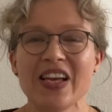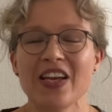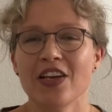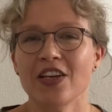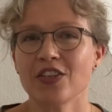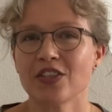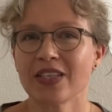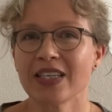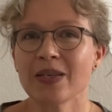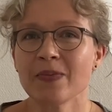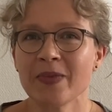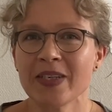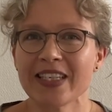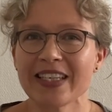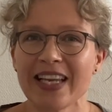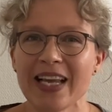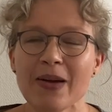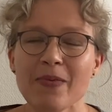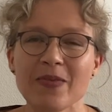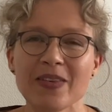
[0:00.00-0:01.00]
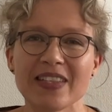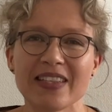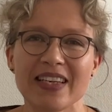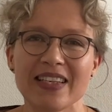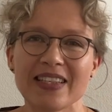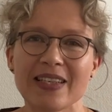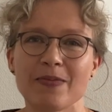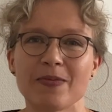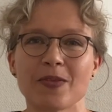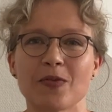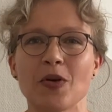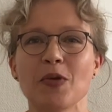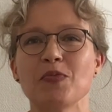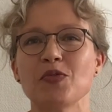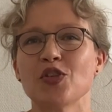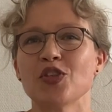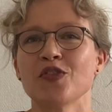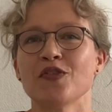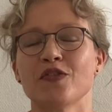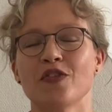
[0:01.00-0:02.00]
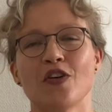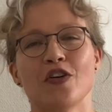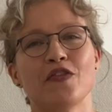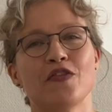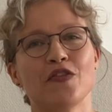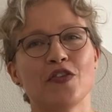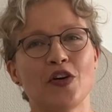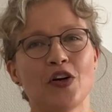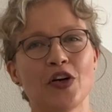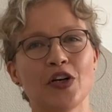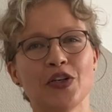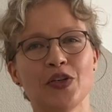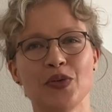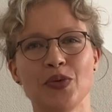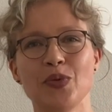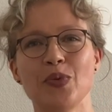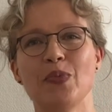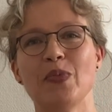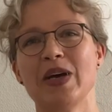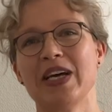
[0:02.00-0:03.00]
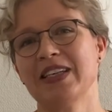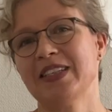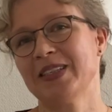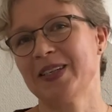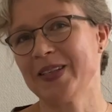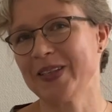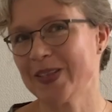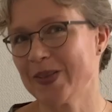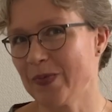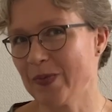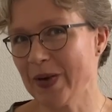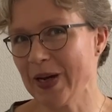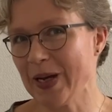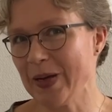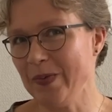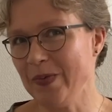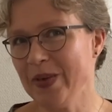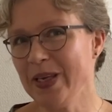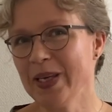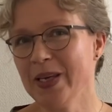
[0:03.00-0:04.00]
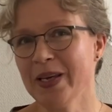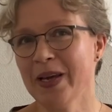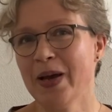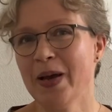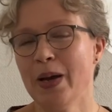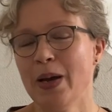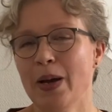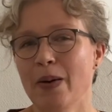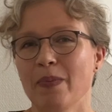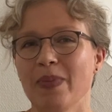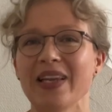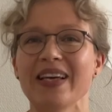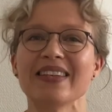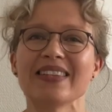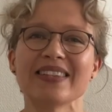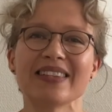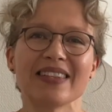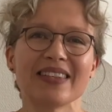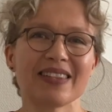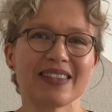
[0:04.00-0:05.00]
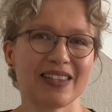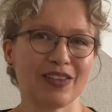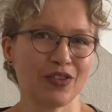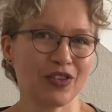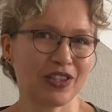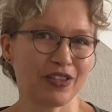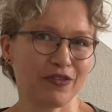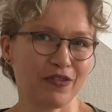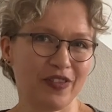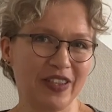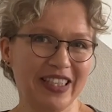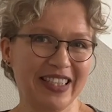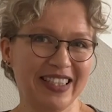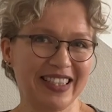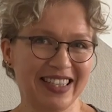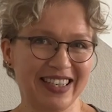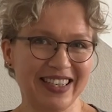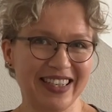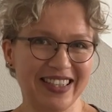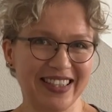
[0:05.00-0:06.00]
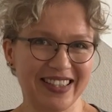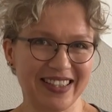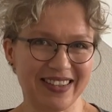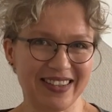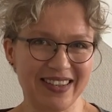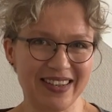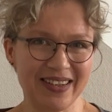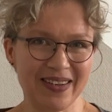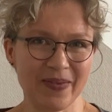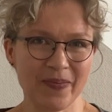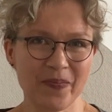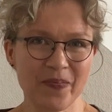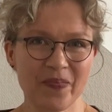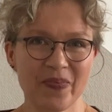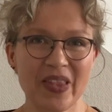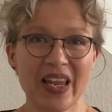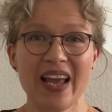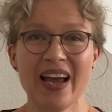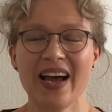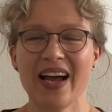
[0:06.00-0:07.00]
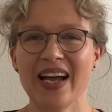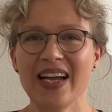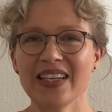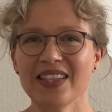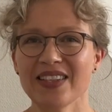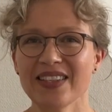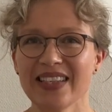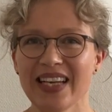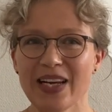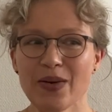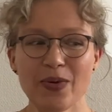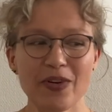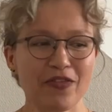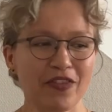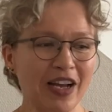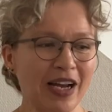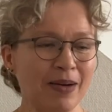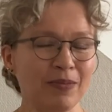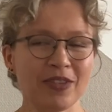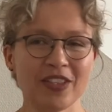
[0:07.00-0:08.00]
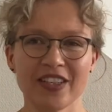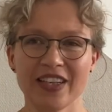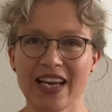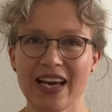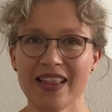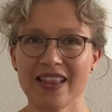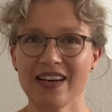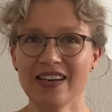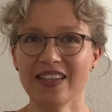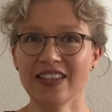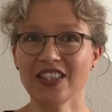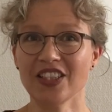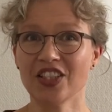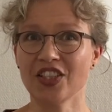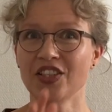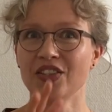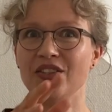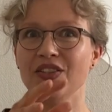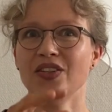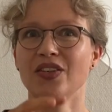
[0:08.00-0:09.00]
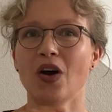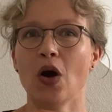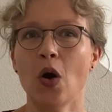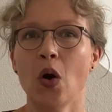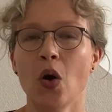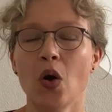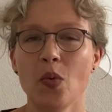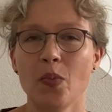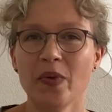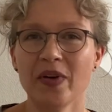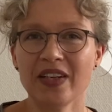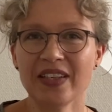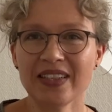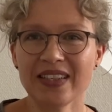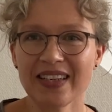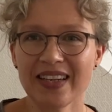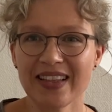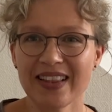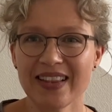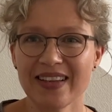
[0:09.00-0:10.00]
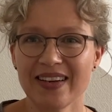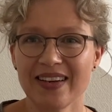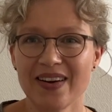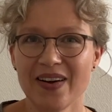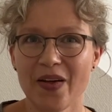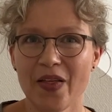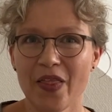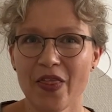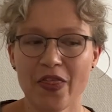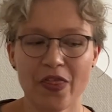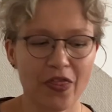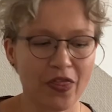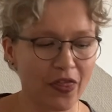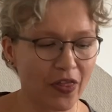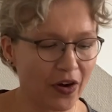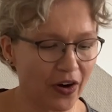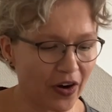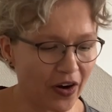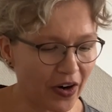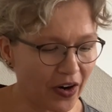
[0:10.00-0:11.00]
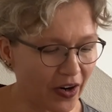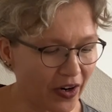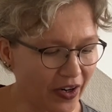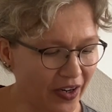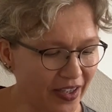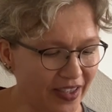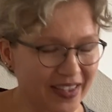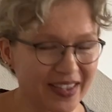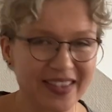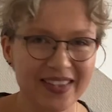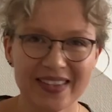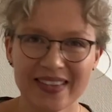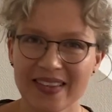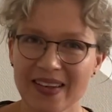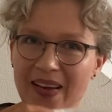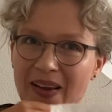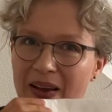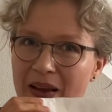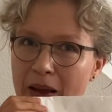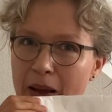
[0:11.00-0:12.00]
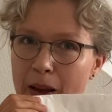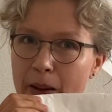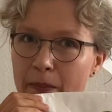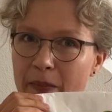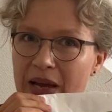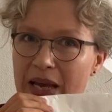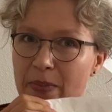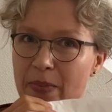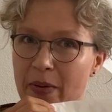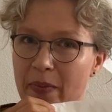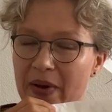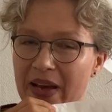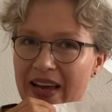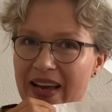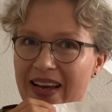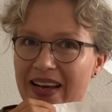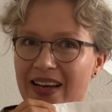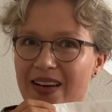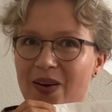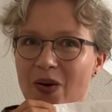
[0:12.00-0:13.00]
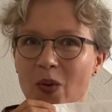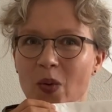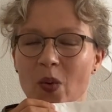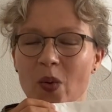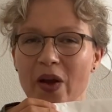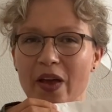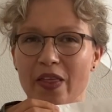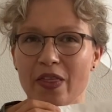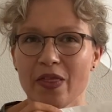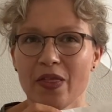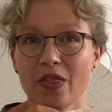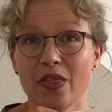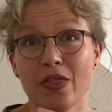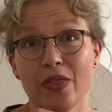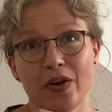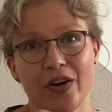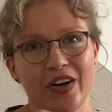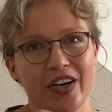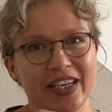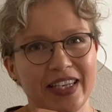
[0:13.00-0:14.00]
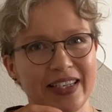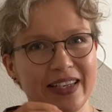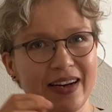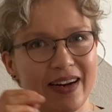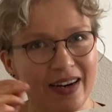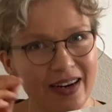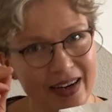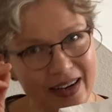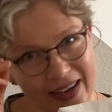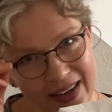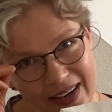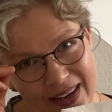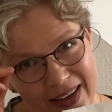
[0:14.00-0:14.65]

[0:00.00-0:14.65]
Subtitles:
Strickmich Club is a subscription for 4 new patterns by me, plus exclusively dyed yarn. And today we've come together to open the third paper bag with the third yarn